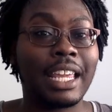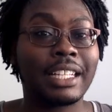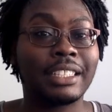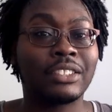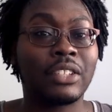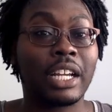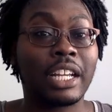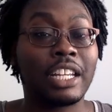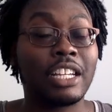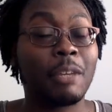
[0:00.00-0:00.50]

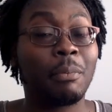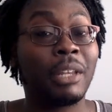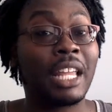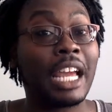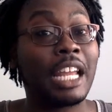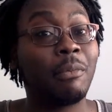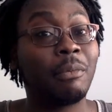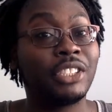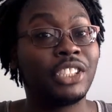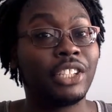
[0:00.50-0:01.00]
so I can
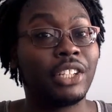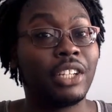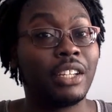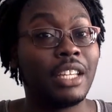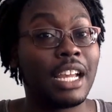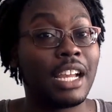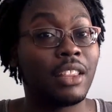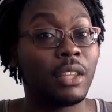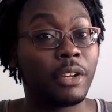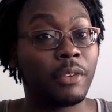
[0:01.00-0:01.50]
apply the material
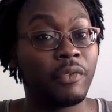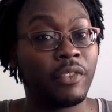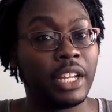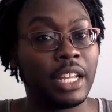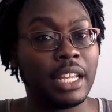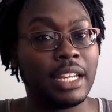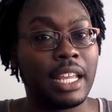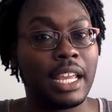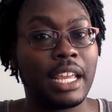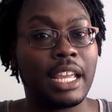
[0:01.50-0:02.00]
that I learned for
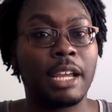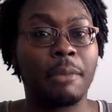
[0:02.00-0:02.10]
that day.